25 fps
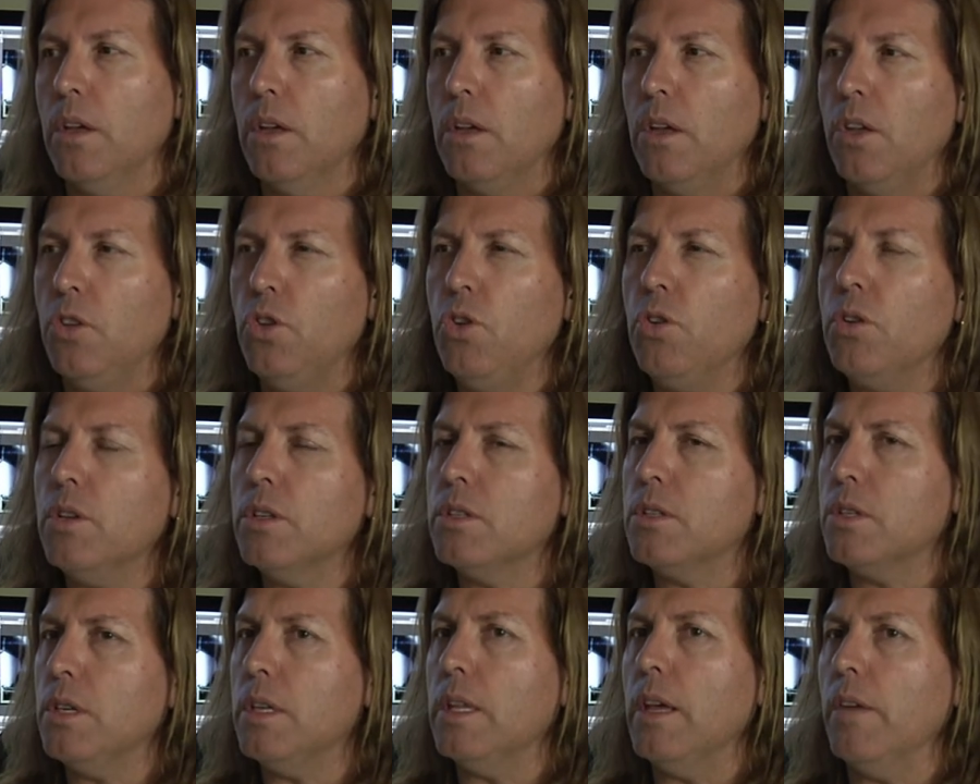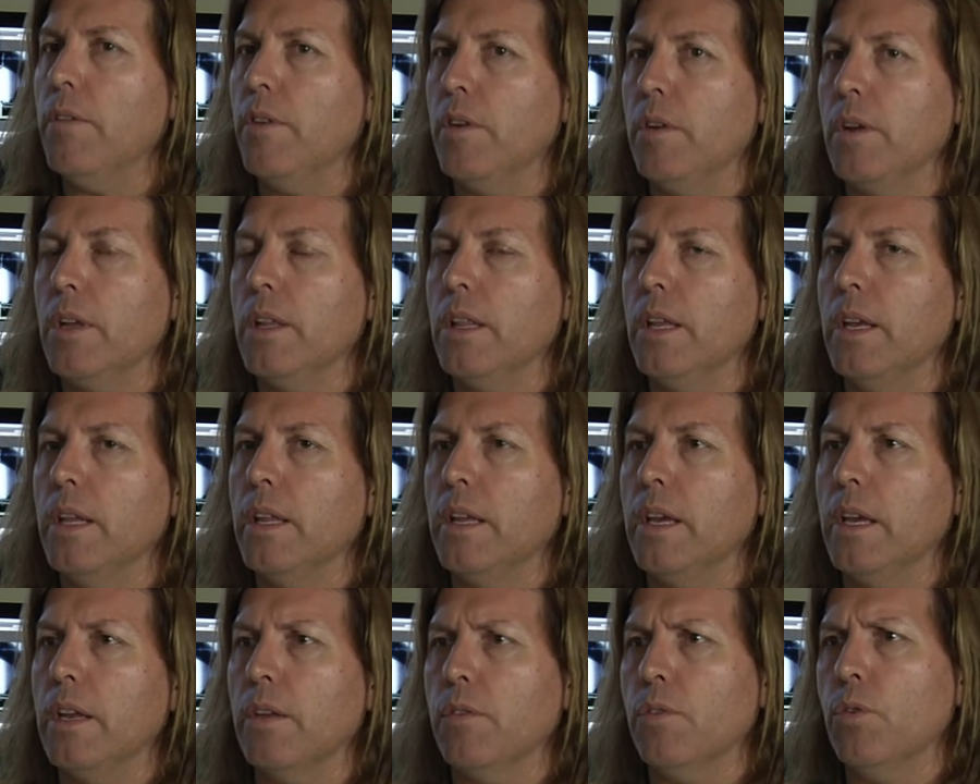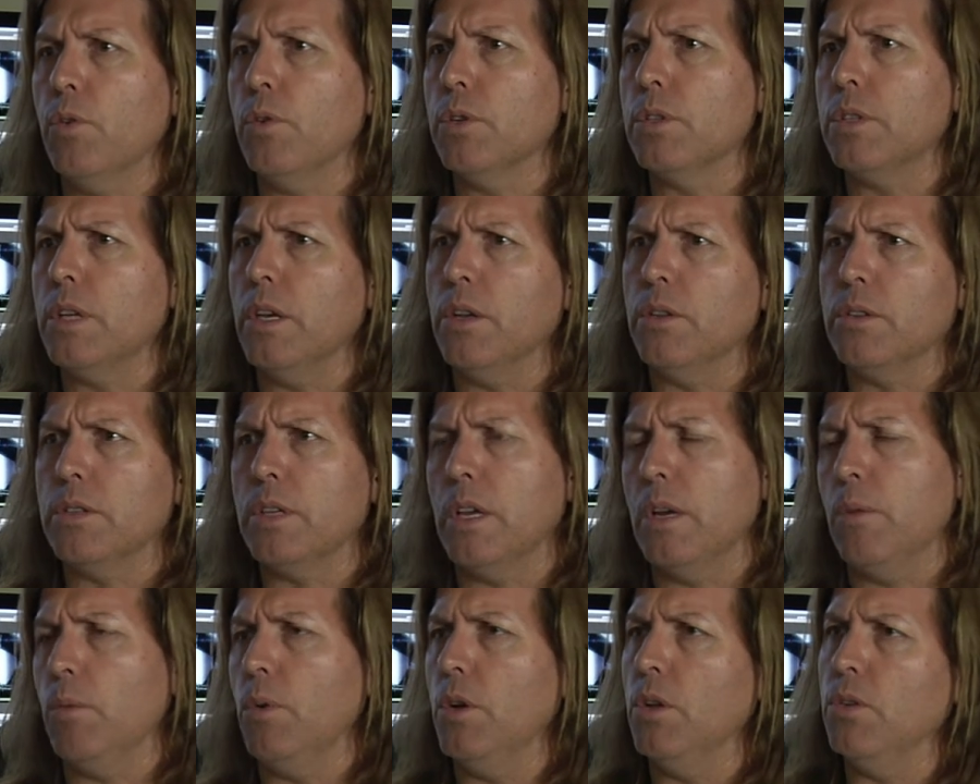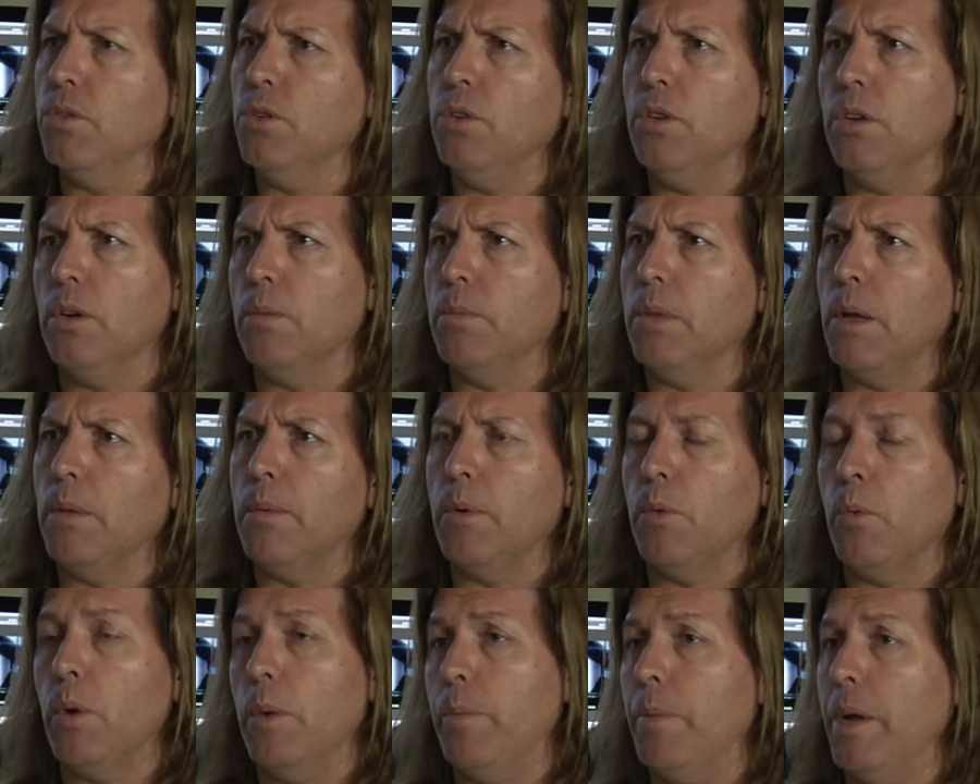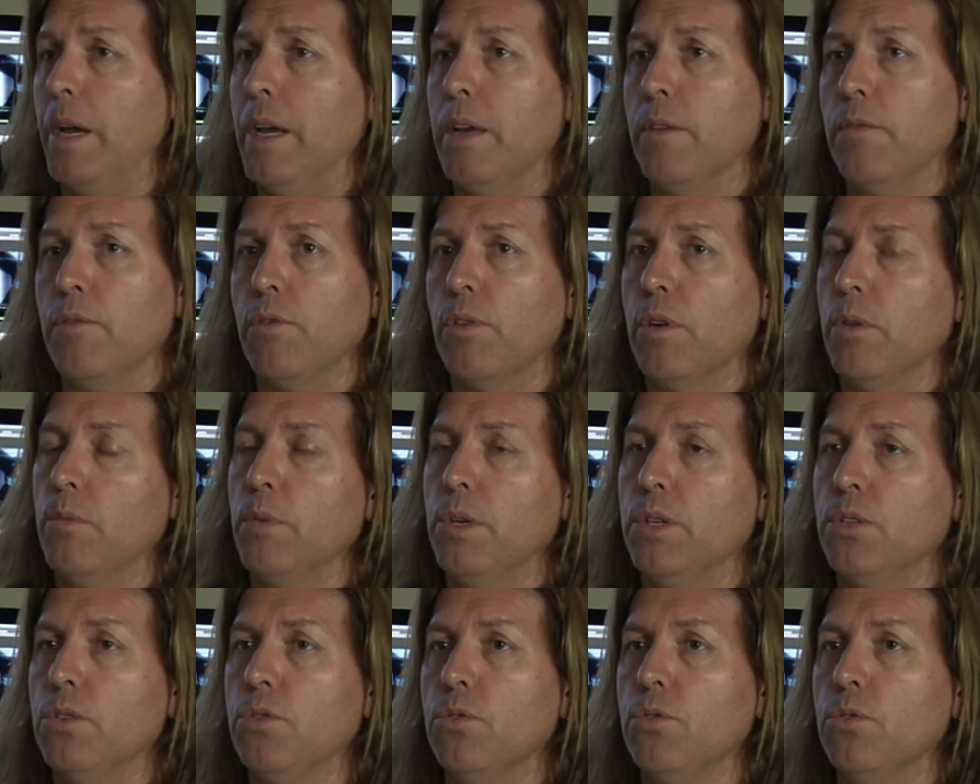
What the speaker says: And you can see that very clearly. And of course they'll say, well, blah, blah, we're paying for it, we should do